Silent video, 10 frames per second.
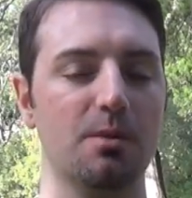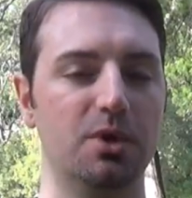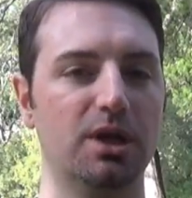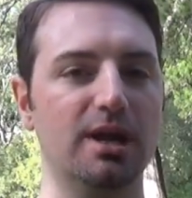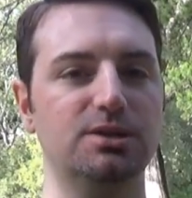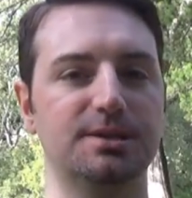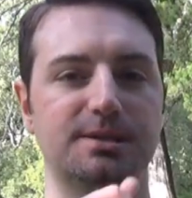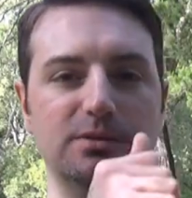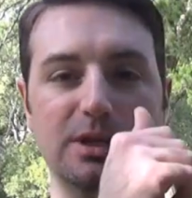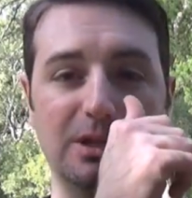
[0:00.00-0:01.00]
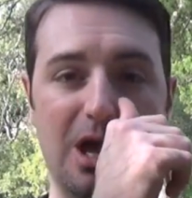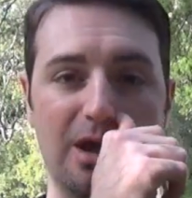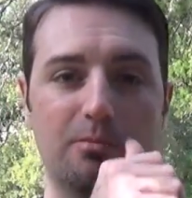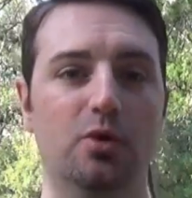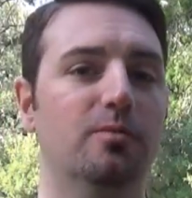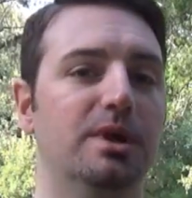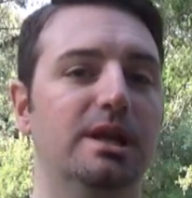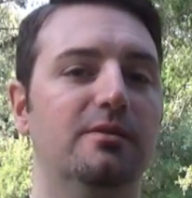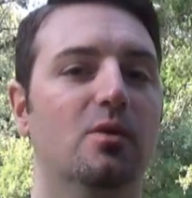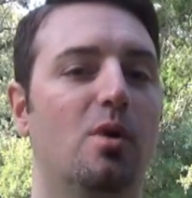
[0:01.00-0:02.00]
You can actually still get a lot of movement
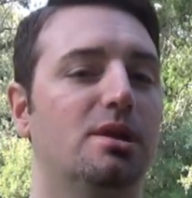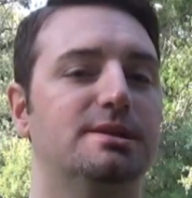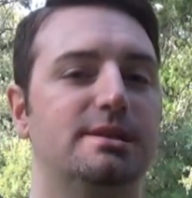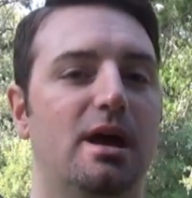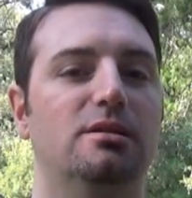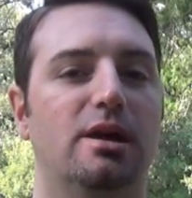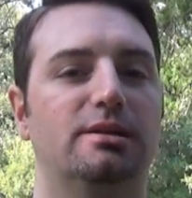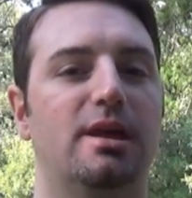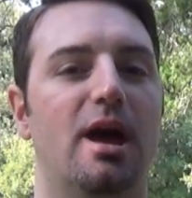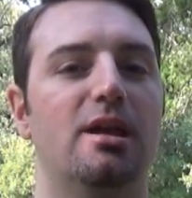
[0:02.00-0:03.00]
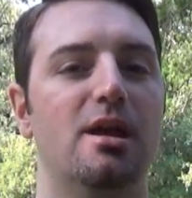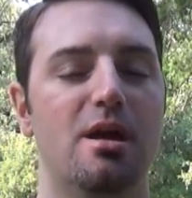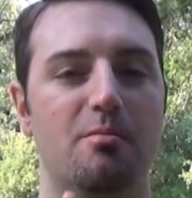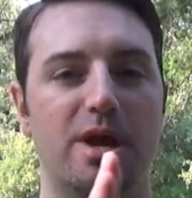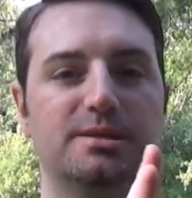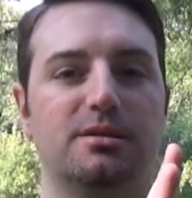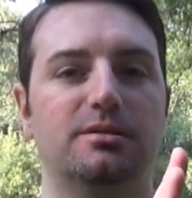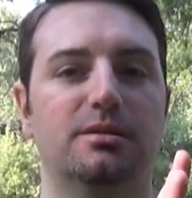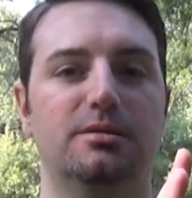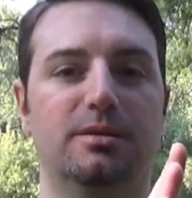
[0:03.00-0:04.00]
even while it's down like that, based on
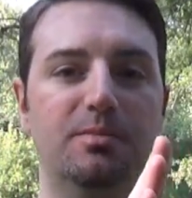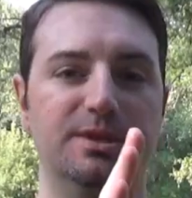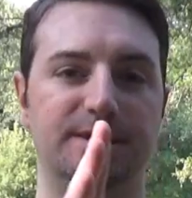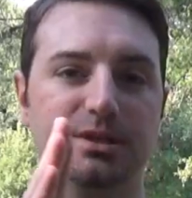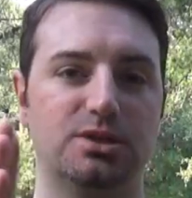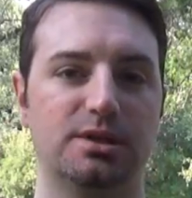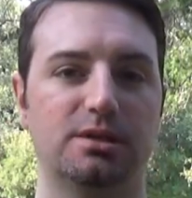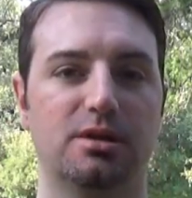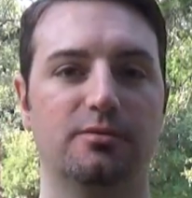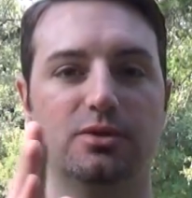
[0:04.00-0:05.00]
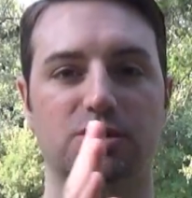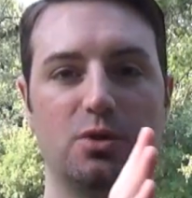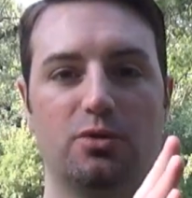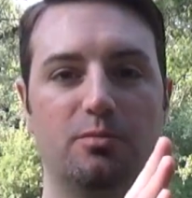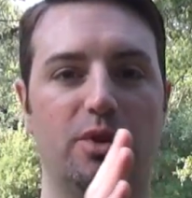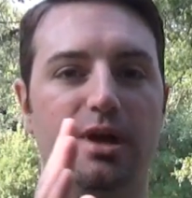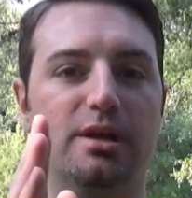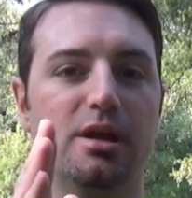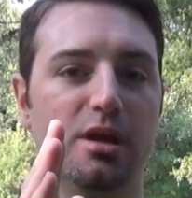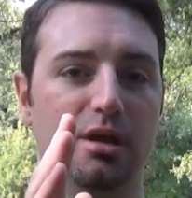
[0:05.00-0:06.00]
the positioning of your shoulder blade
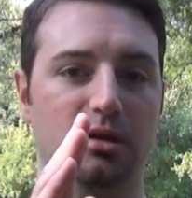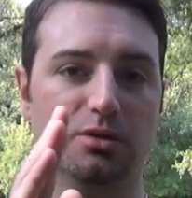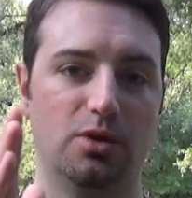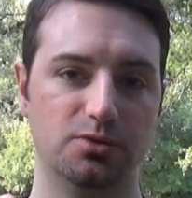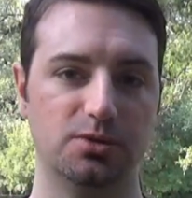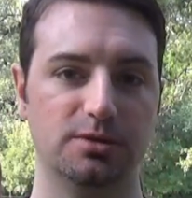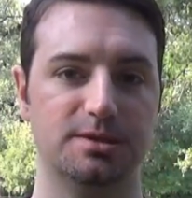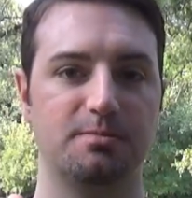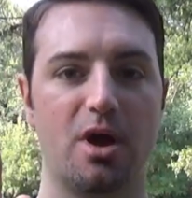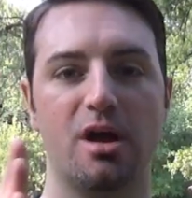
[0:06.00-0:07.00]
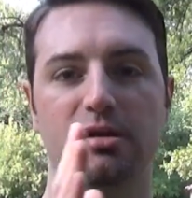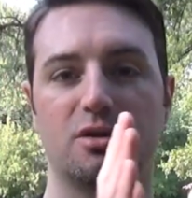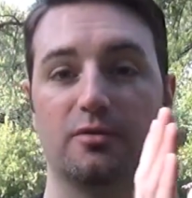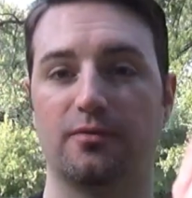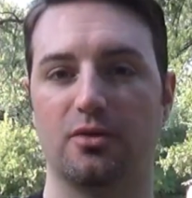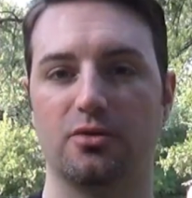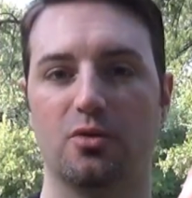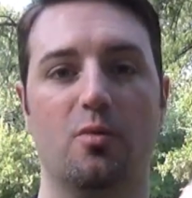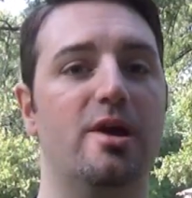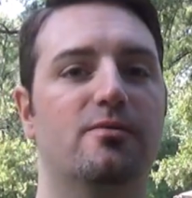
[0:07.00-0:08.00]
closer to the spine or further
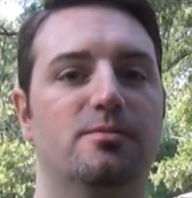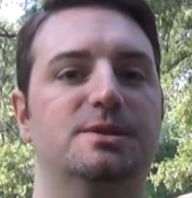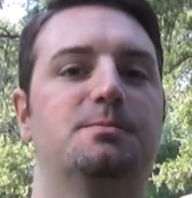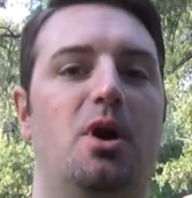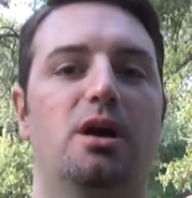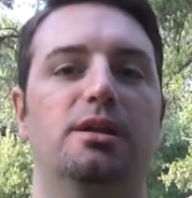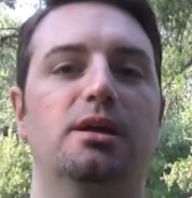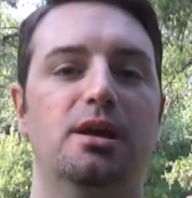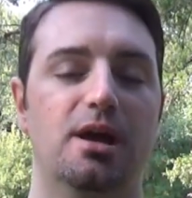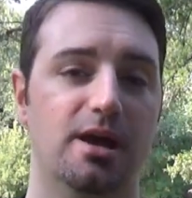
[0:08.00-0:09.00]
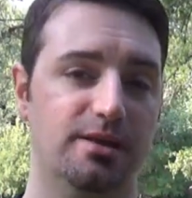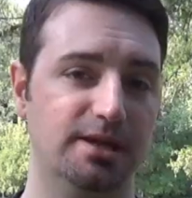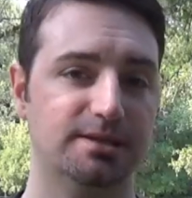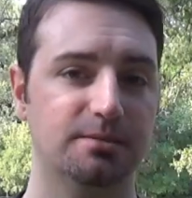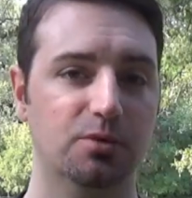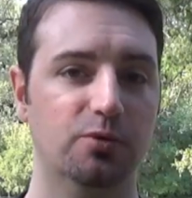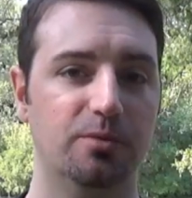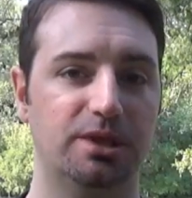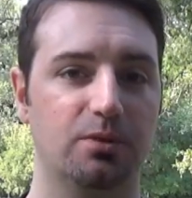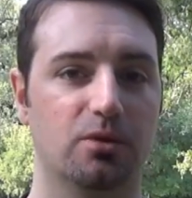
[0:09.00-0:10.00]
away from the spine. And that's the
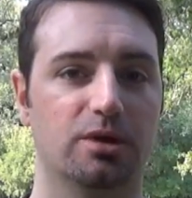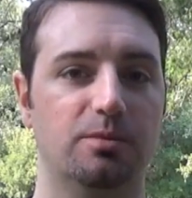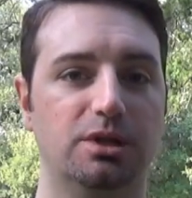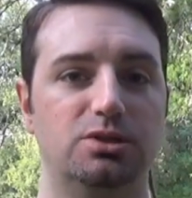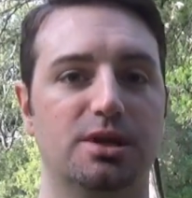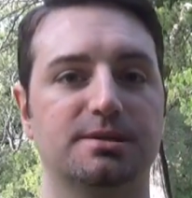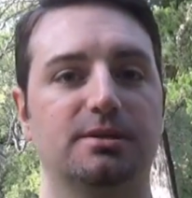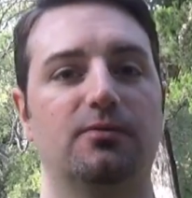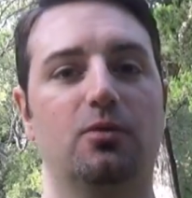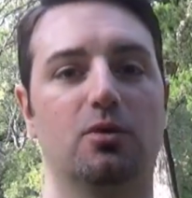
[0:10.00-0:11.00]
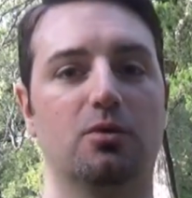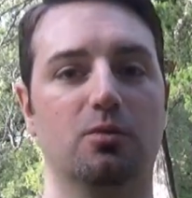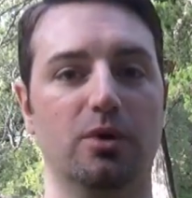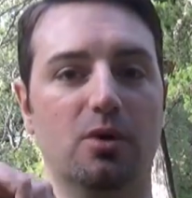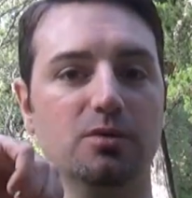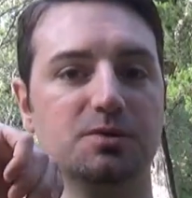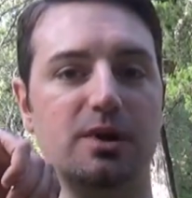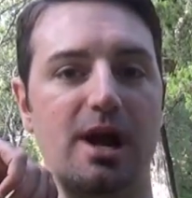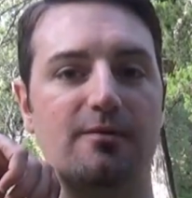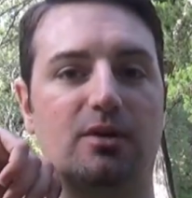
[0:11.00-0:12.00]
movement that we're going to be adjusting for. We always want
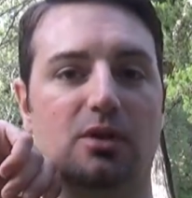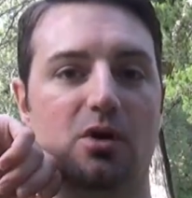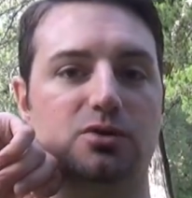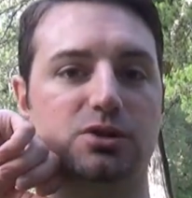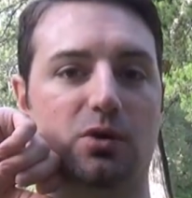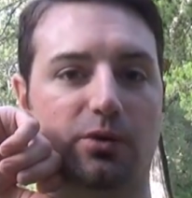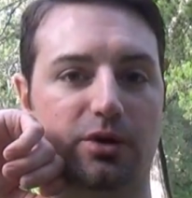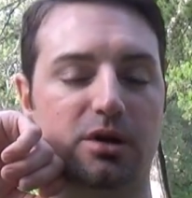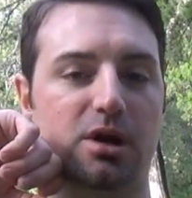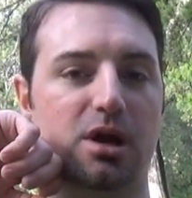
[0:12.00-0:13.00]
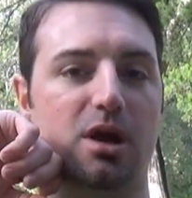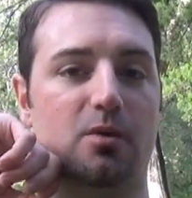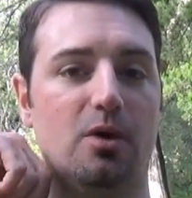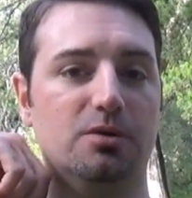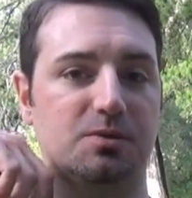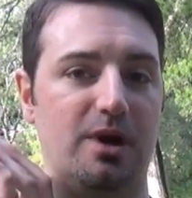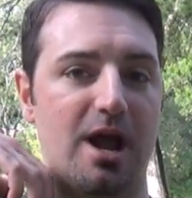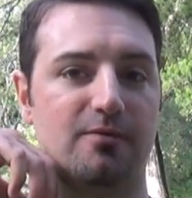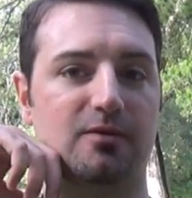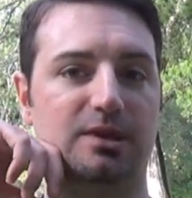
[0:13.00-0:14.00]
to have the low shoulder. We always want to
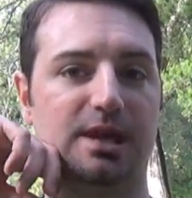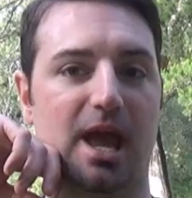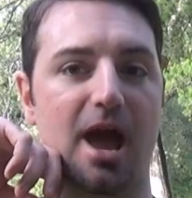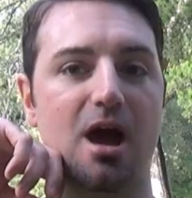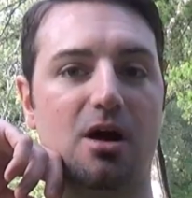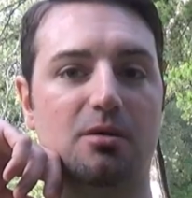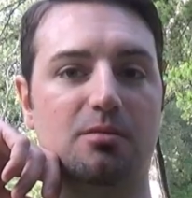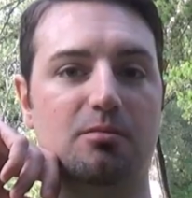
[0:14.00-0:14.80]
have everything out.